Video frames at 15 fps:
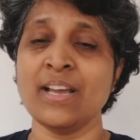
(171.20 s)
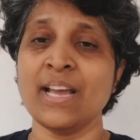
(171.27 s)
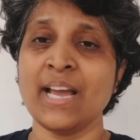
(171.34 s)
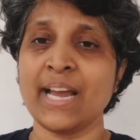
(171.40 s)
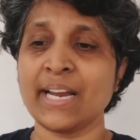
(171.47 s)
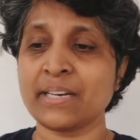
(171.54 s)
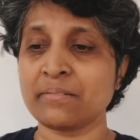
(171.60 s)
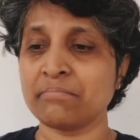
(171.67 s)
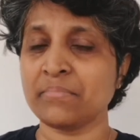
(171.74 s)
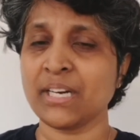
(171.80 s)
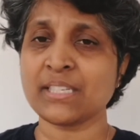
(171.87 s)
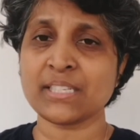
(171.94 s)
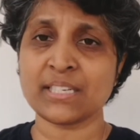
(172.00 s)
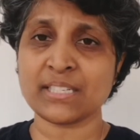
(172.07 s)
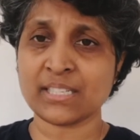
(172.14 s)
And as
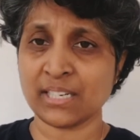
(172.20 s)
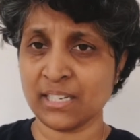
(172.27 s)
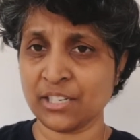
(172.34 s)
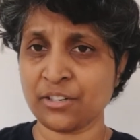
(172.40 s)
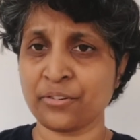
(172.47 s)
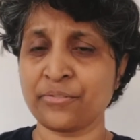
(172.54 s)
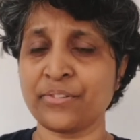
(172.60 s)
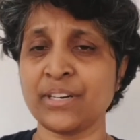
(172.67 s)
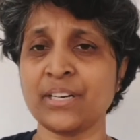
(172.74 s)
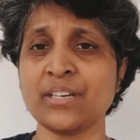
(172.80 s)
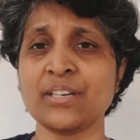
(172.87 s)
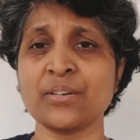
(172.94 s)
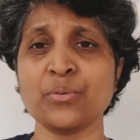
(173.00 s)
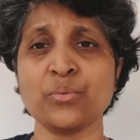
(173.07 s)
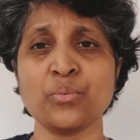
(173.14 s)
a result of it,
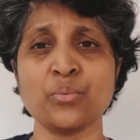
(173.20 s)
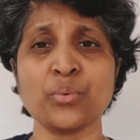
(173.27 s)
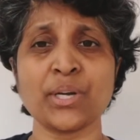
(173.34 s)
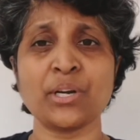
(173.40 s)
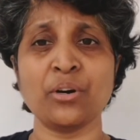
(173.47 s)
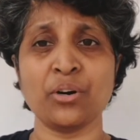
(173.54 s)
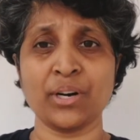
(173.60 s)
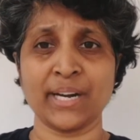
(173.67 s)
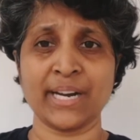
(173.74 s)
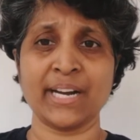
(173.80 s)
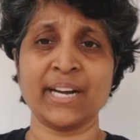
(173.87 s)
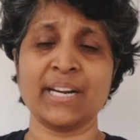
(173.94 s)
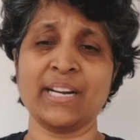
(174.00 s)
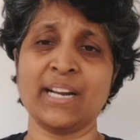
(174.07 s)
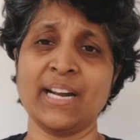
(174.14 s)
we go
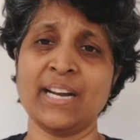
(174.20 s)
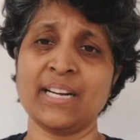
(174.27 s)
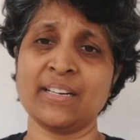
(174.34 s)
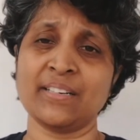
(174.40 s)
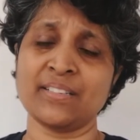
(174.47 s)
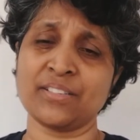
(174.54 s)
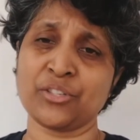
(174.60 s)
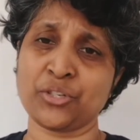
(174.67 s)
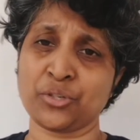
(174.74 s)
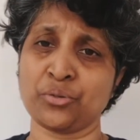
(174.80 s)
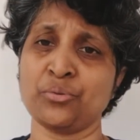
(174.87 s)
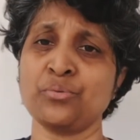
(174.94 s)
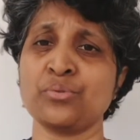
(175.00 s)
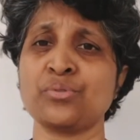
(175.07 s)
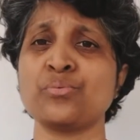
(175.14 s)
ahead and
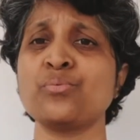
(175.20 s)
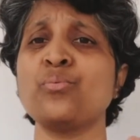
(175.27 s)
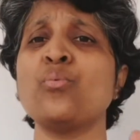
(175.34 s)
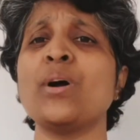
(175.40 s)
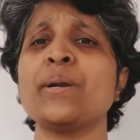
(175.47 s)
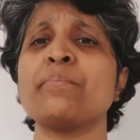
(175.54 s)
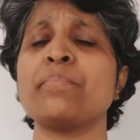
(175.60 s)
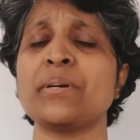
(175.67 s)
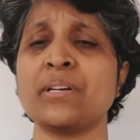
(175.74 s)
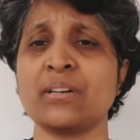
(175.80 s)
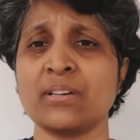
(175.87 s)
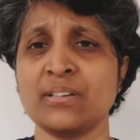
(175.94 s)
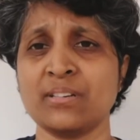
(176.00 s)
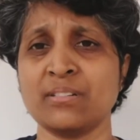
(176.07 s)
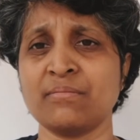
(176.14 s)
choose one
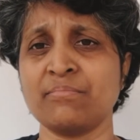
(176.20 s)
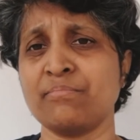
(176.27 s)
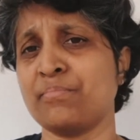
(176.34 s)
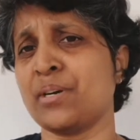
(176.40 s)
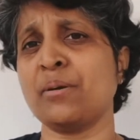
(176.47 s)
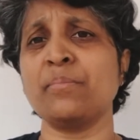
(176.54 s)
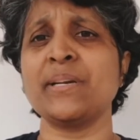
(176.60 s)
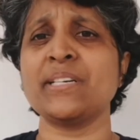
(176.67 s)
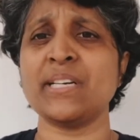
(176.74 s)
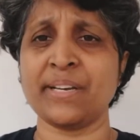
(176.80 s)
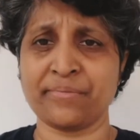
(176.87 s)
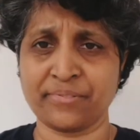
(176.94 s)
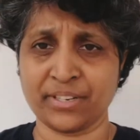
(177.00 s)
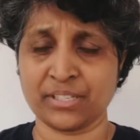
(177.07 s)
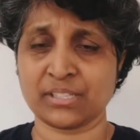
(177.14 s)
particular probably
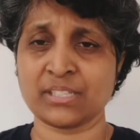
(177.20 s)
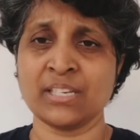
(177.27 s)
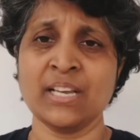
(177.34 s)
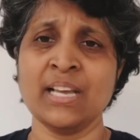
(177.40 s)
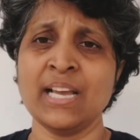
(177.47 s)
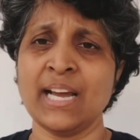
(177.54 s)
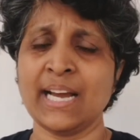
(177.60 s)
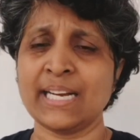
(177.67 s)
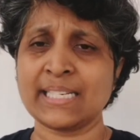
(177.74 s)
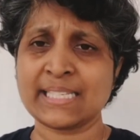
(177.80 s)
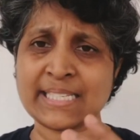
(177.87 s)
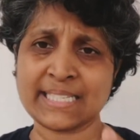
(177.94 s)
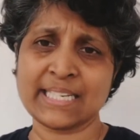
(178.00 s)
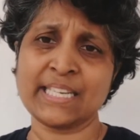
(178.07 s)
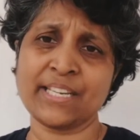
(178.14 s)
typeface and
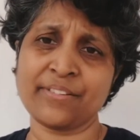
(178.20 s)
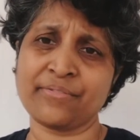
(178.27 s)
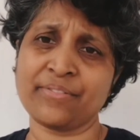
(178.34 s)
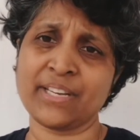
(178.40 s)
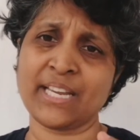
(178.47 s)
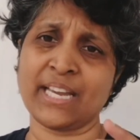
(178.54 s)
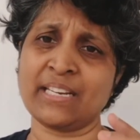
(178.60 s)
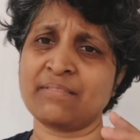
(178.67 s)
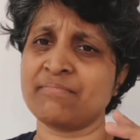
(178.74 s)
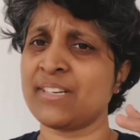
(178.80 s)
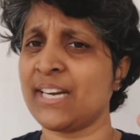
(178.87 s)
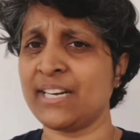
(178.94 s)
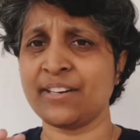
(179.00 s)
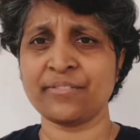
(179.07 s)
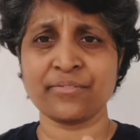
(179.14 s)
see if we can kind
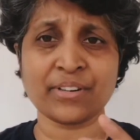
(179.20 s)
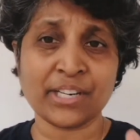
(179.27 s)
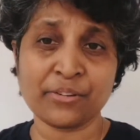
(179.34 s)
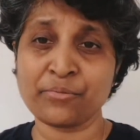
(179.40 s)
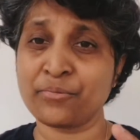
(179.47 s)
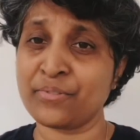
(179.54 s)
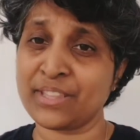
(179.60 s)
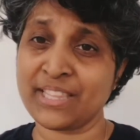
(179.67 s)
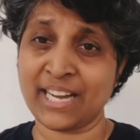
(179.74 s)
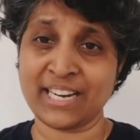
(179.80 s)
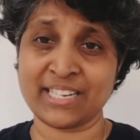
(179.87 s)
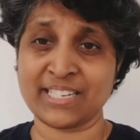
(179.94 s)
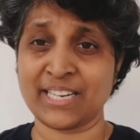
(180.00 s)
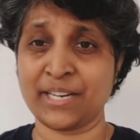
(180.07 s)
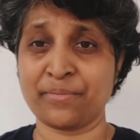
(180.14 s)
of live with that
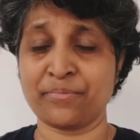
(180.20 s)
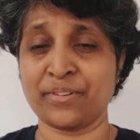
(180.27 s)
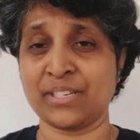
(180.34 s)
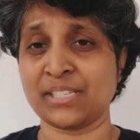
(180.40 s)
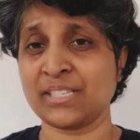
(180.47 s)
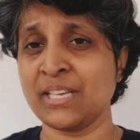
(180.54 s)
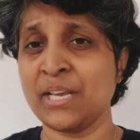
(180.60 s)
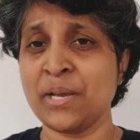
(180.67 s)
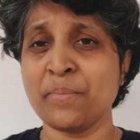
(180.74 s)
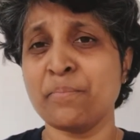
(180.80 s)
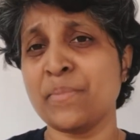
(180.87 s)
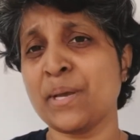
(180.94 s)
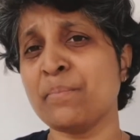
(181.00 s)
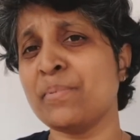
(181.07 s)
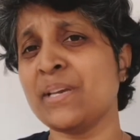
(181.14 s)
typeface.
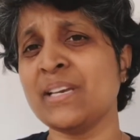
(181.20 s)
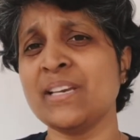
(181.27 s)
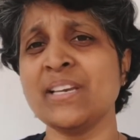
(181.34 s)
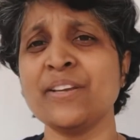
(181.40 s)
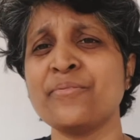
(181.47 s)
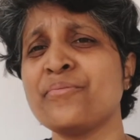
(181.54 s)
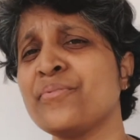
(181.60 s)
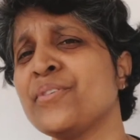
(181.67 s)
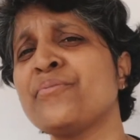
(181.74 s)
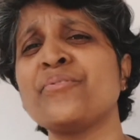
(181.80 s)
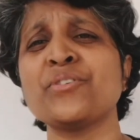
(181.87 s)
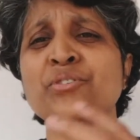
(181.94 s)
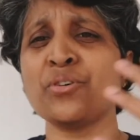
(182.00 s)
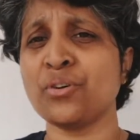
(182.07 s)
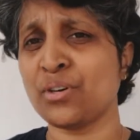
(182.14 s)
Maybe if at
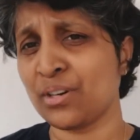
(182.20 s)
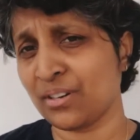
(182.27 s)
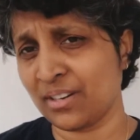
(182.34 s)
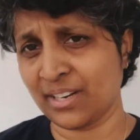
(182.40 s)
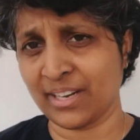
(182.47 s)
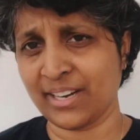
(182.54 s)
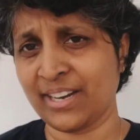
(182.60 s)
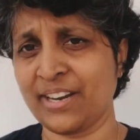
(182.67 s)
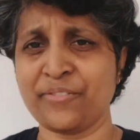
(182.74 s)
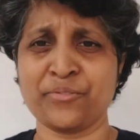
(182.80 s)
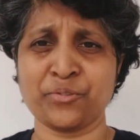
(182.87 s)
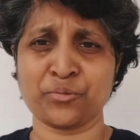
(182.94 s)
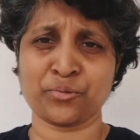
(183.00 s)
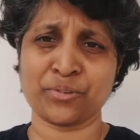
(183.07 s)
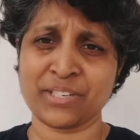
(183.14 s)
all I have to
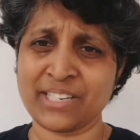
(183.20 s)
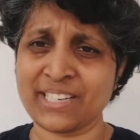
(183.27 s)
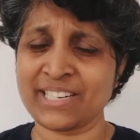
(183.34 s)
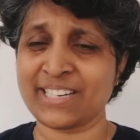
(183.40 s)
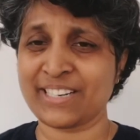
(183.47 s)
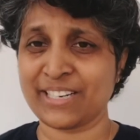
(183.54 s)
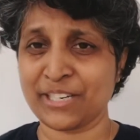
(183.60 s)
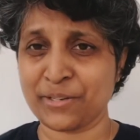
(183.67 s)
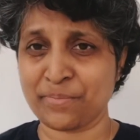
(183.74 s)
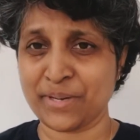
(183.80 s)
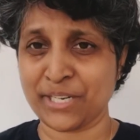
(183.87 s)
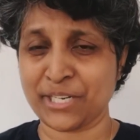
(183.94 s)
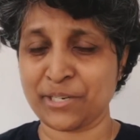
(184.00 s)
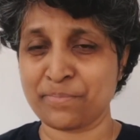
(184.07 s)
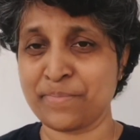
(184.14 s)
really make
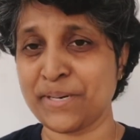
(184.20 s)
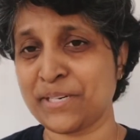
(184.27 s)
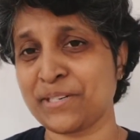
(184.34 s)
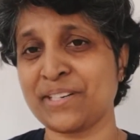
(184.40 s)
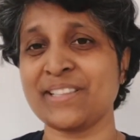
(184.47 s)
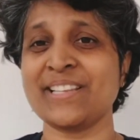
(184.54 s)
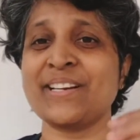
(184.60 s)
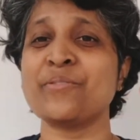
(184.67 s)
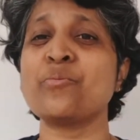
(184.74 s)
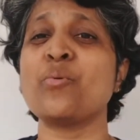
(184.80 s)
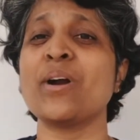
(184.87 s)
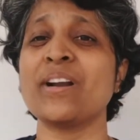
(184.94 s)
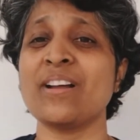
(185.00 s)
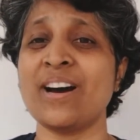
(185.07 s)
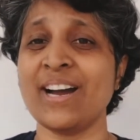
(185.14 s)
it better, then one
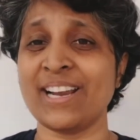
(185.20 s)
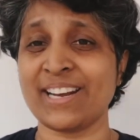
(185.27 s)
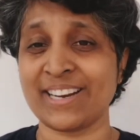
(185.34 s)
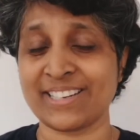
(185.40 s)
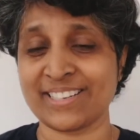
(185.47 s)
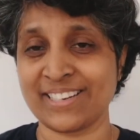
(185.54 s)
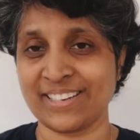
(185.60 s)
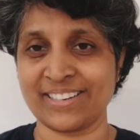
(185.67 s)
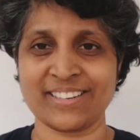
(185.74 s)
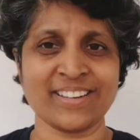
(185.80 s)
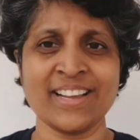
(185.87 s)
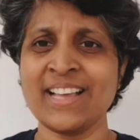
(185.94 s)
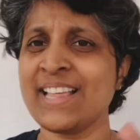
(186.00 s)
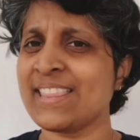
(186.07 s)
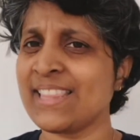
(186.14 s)
highlight color.
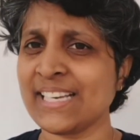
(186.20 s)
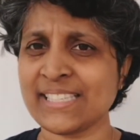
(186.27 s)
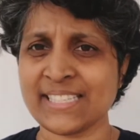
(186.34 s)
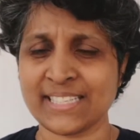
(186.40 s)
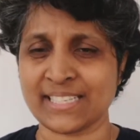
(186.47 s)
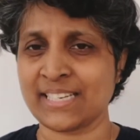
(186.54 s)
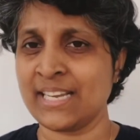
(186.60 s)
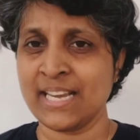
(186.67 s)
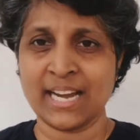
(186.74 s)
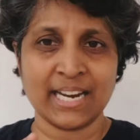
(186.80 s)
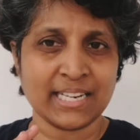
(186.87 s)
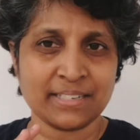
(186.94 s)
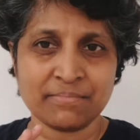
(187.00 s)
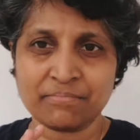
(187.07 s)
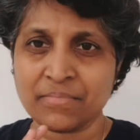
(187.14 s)
That's it.
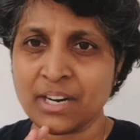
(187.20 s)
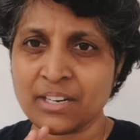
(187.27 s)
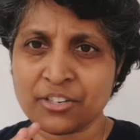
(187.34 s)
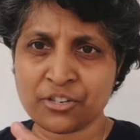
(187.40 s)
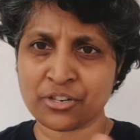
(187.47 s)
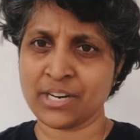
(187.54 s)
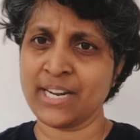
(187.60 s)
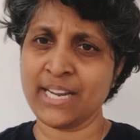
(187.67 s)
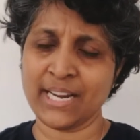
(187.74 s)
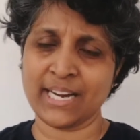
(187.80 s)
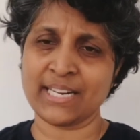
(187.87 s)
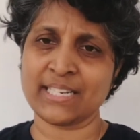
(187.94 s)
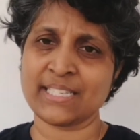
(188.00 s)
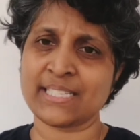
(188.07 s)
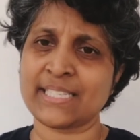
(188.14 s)
And try
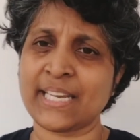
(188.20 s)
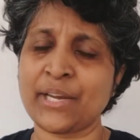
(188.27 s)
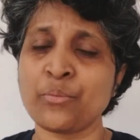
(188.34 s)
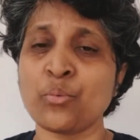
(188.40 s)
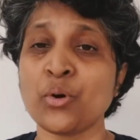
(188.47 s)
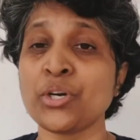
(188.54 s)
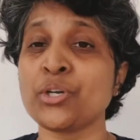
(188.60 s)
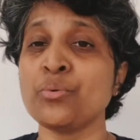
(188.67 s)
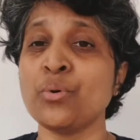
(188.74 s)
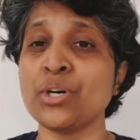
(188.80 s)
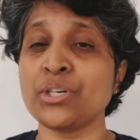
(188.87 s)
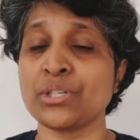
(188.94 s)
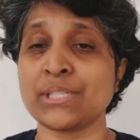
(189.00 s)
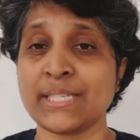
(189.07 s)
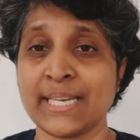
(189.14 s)
and say what do you want to
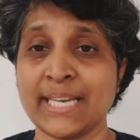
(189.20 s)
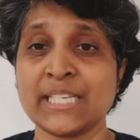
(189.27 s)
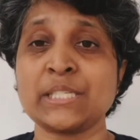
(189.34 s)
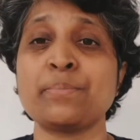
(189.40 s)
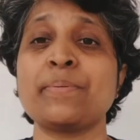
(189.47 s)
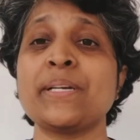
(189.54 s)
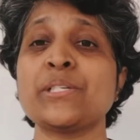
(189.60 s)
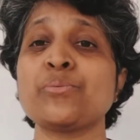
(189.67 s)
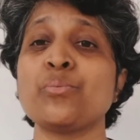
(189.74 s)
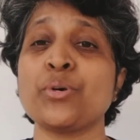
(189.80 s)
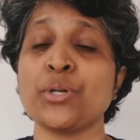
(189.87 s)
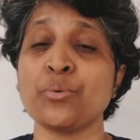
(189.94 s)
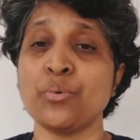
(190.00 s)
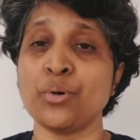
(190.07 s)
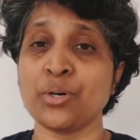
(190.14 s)
say, express what do you
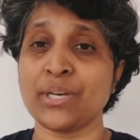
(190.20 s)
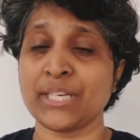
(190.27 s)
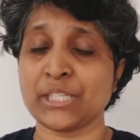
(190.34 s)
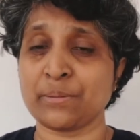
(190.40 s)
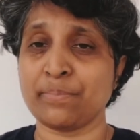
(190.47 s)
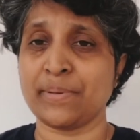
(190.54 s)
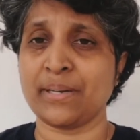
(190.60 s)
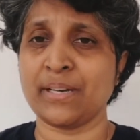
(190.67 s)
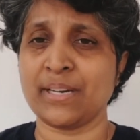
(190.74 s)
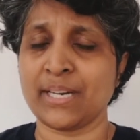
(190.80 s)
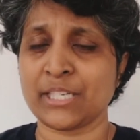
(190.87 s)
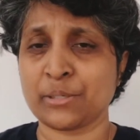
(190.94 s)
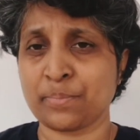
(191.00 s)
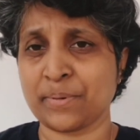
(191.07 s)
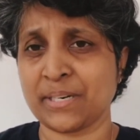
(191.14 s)
want to
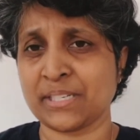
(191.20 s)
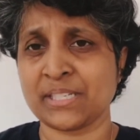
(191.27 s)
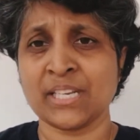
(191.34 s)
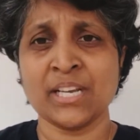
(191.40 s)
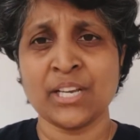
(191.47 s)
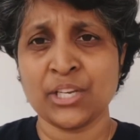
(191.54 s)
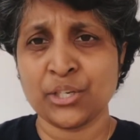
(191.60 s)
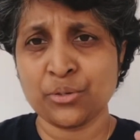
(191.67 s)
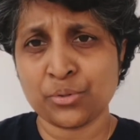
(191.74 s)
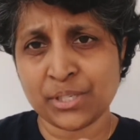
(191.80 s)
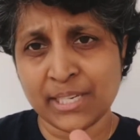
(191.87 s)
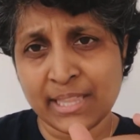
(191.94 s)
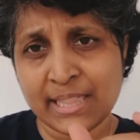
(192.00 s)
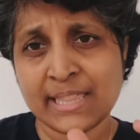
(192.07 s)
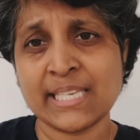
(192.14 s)
express
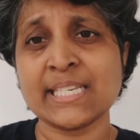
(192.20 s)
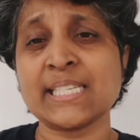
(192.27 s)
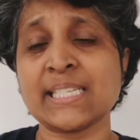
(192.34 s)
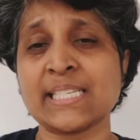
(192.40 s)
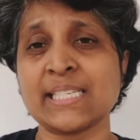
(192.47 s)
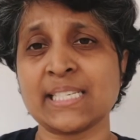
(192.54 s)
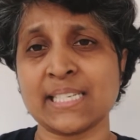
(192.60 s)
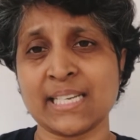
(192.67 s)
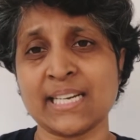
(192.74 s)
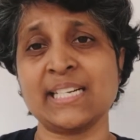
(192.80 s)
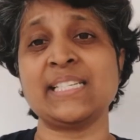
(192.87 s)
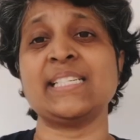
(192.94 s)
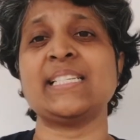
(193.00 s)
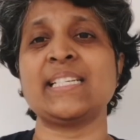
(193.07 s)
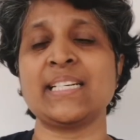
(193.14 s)
using these
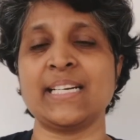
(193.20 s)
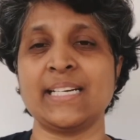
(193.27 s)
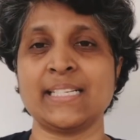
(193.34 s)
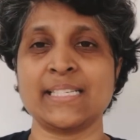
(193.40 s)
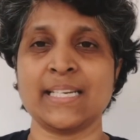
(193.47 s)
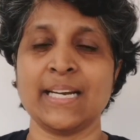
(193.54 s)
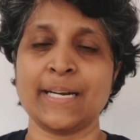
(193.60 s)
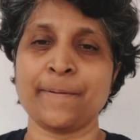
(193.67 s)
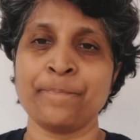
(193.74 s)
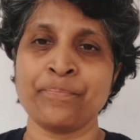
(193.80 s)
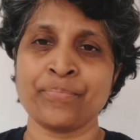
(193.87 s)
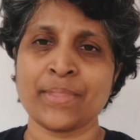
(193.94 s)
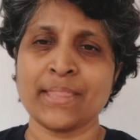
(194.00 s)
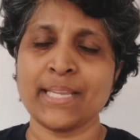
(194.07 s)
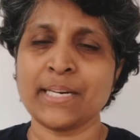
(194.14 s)
constraints, and
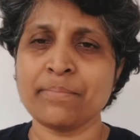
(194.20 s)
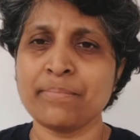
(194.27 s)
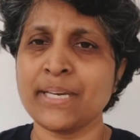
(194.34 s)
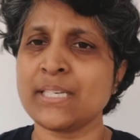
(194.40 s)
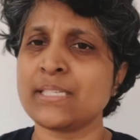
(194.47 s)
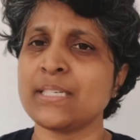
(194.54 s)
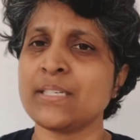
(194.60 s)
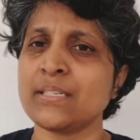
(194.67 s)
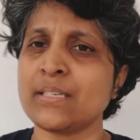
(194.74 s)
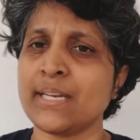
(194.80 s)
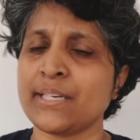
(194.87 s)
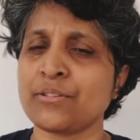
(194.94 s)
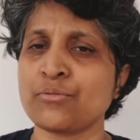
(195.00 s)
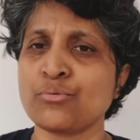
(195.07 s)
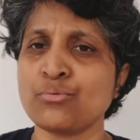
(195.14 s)
that makes it like
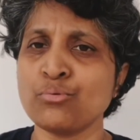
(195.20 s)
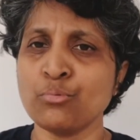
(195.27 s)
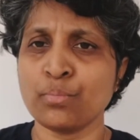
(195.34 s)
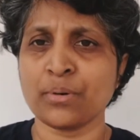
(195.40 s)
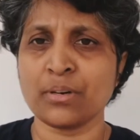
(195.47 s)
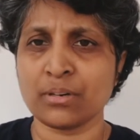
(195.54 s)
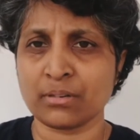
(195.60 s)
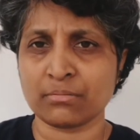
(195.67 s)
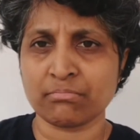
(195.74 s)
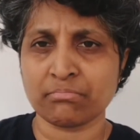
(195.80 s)
super